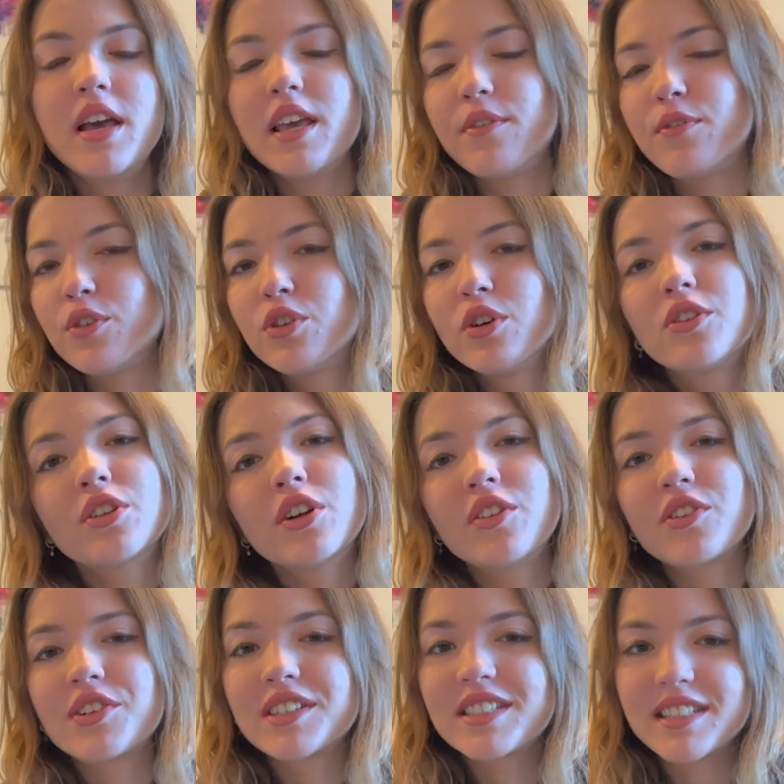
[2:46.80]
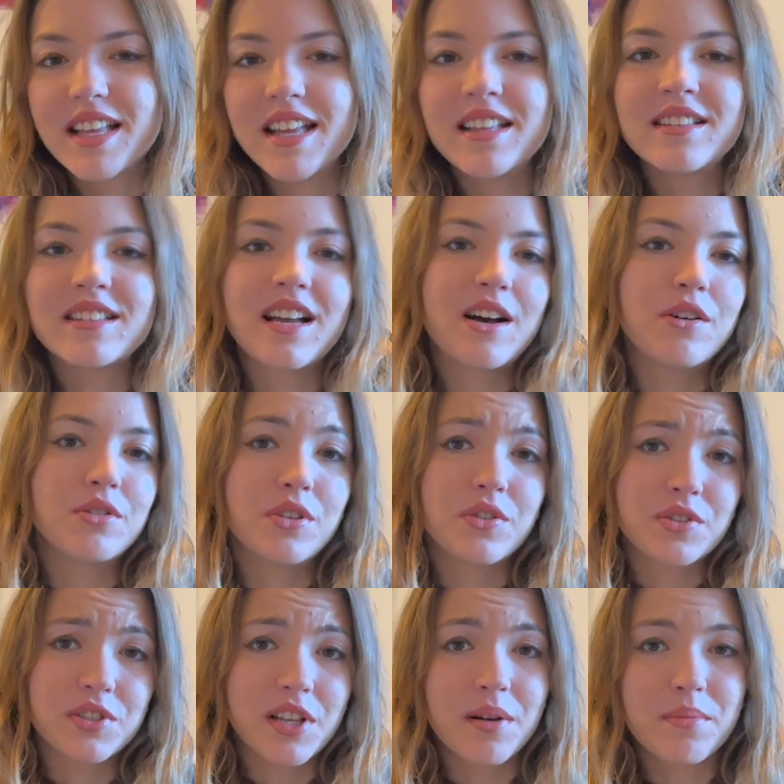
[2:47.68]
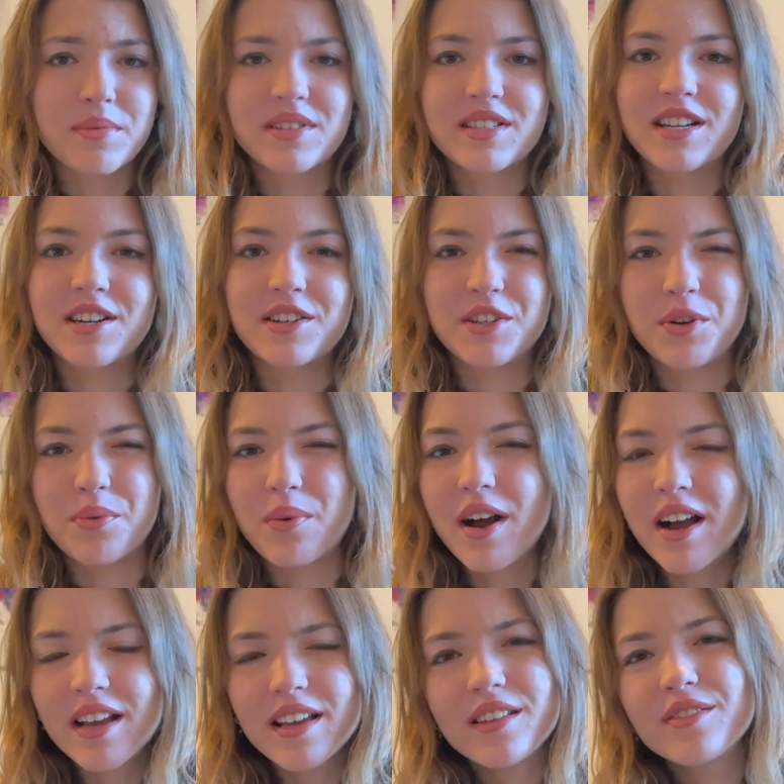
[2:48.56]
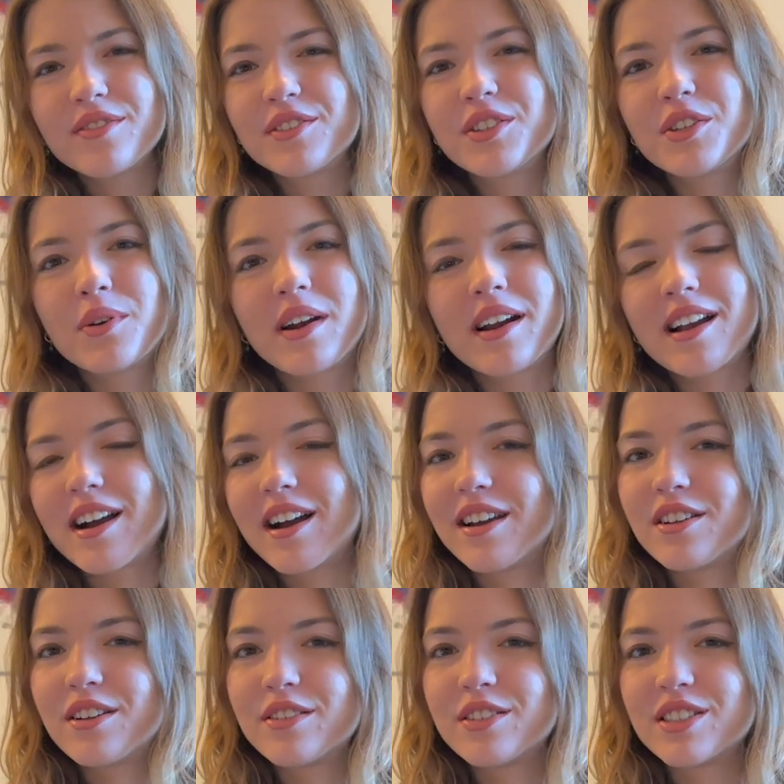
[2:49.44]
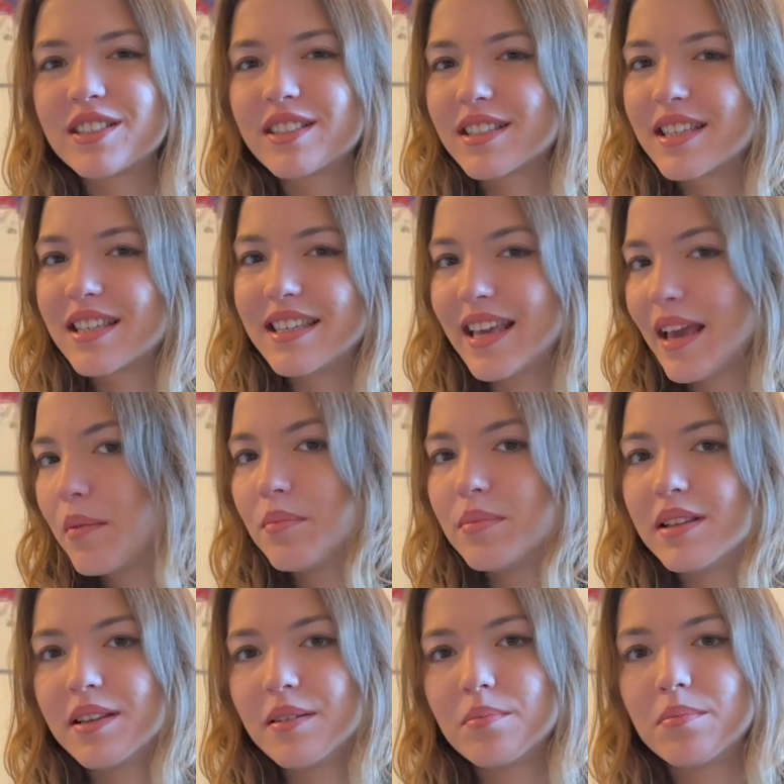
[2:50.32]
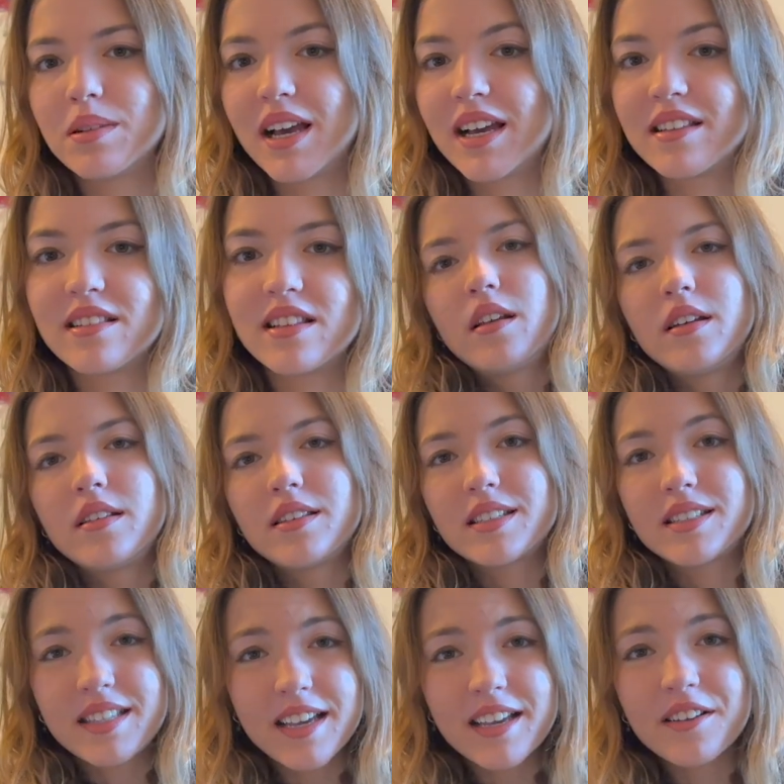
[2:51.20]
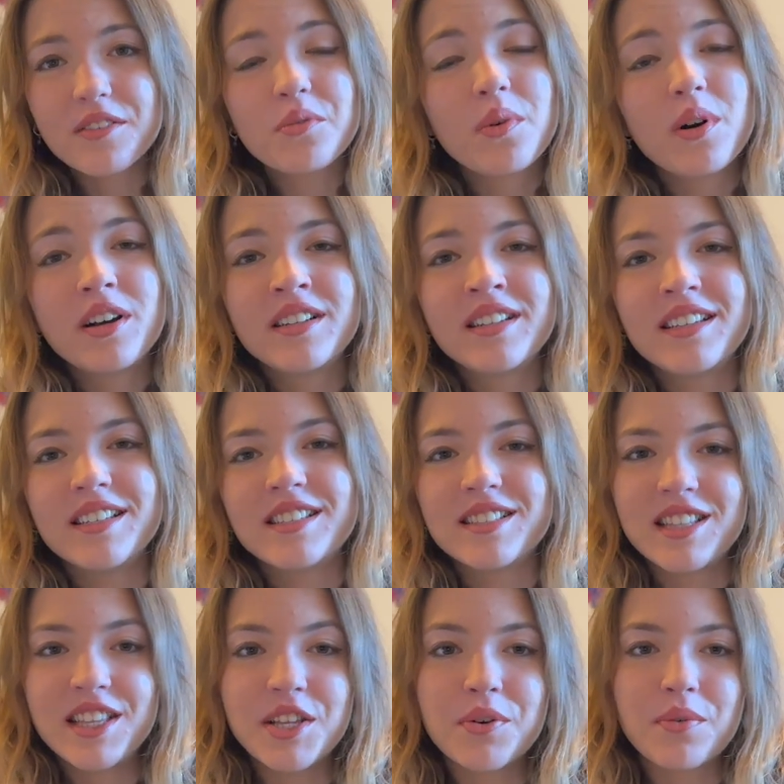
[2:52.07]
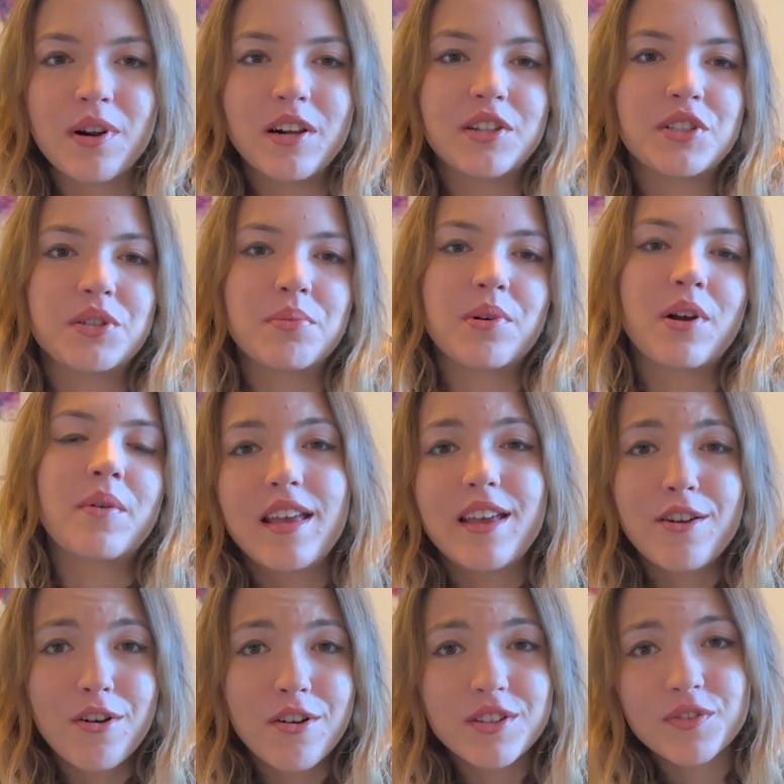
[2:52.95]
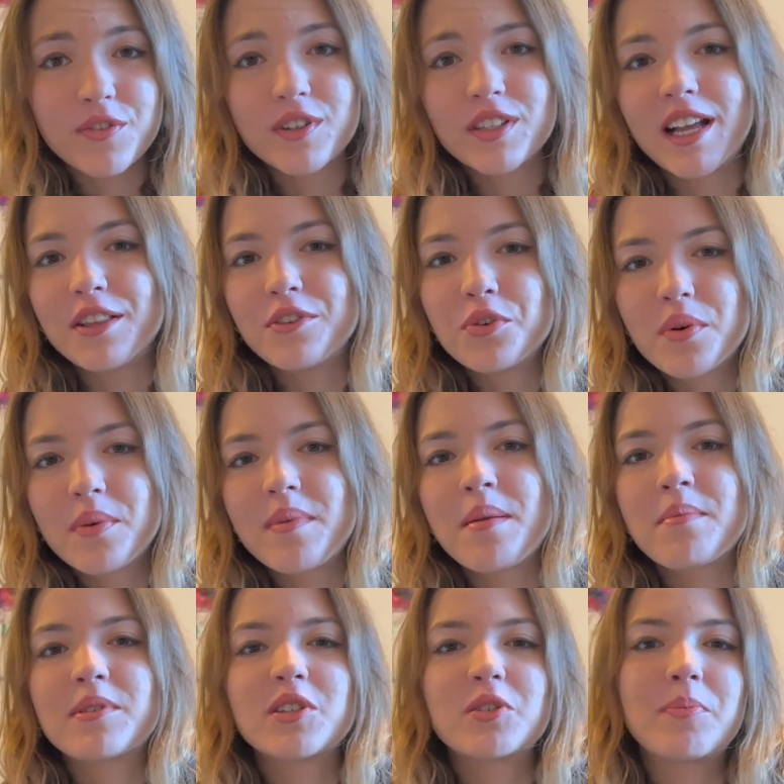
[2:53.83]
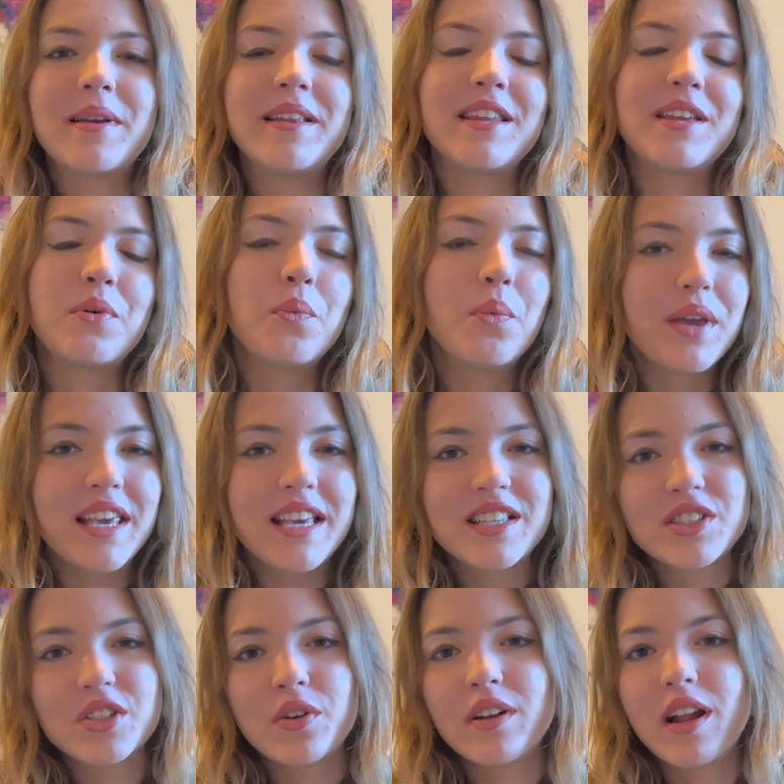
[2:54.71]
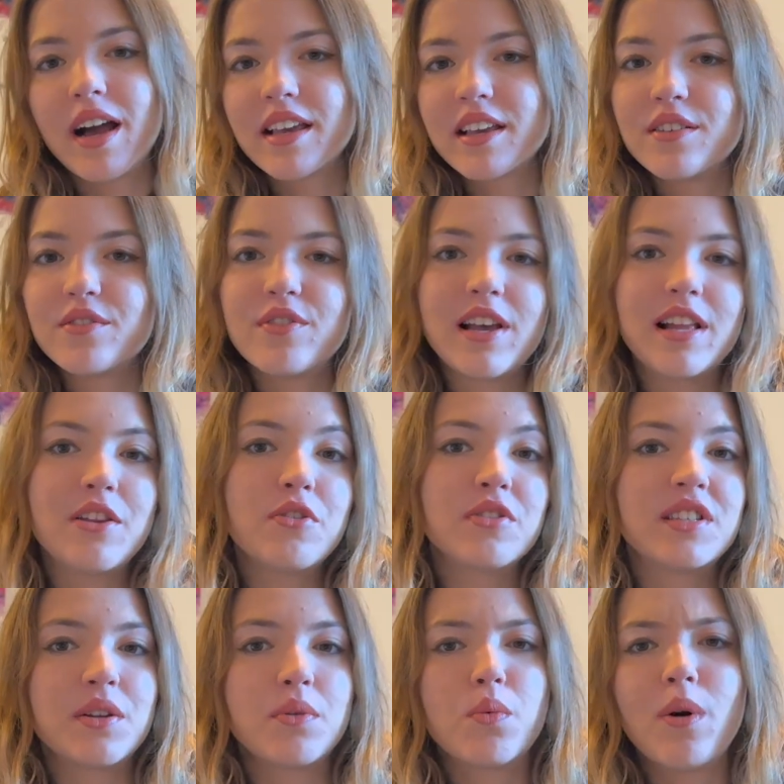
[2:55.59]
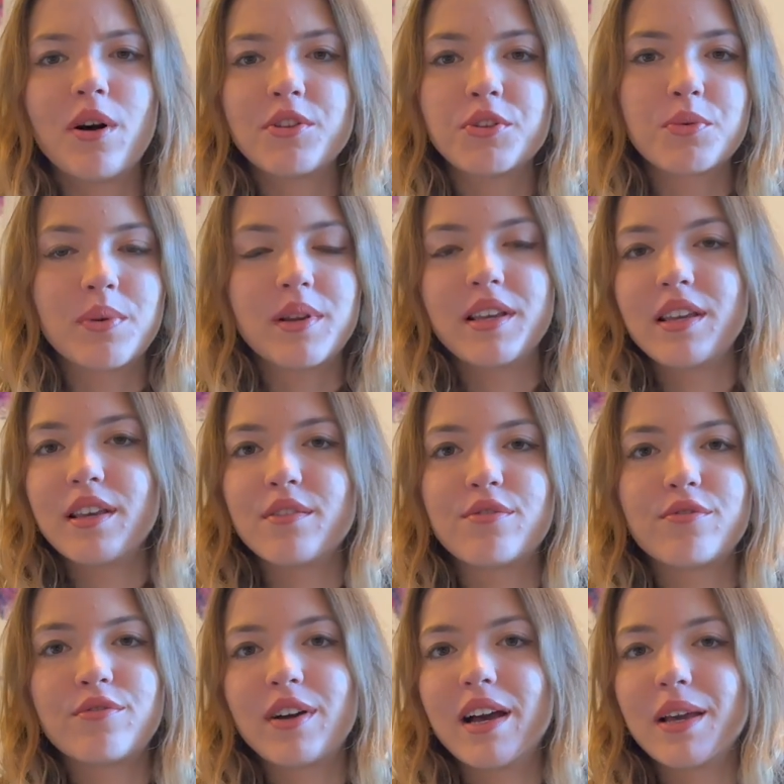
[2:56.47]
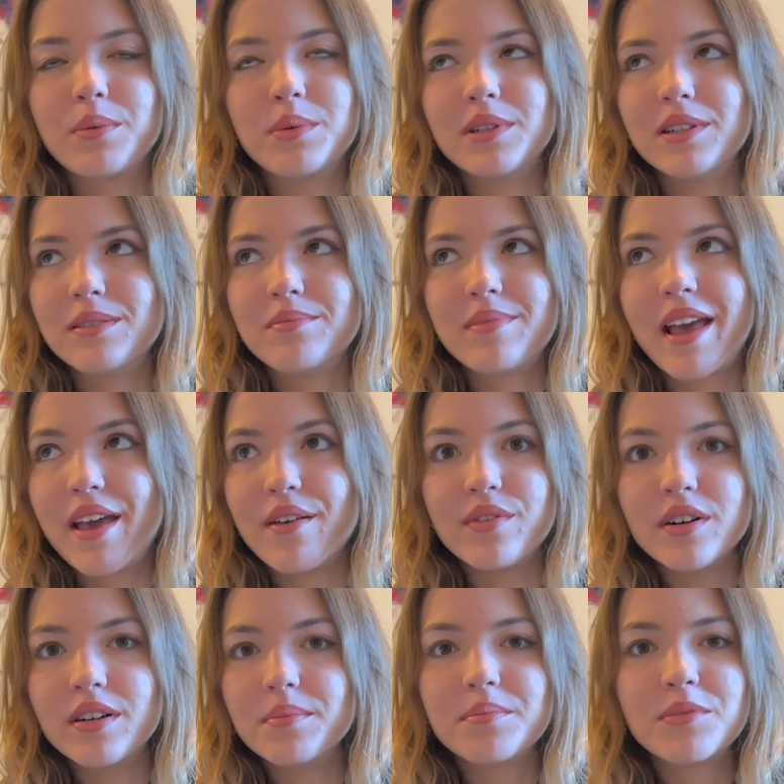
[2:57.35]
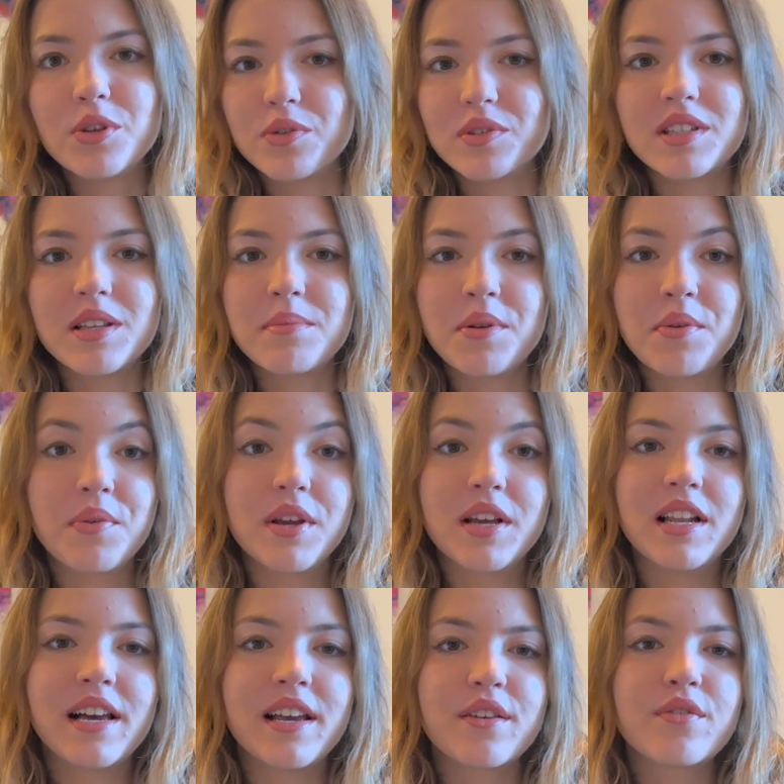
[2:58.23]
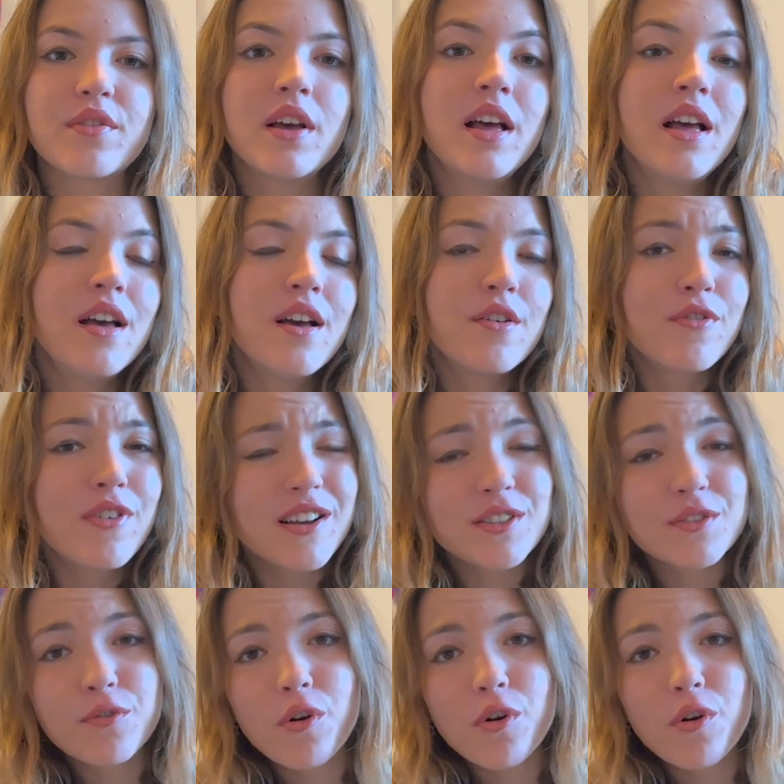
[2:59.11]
If you don't understand how those numbers are derived, you are kind of just gambling blindly. The second one is linear algebra. At Oxford, I do remember spending weeks on eigenvalues and wondering if I will ever use them in real life. Fast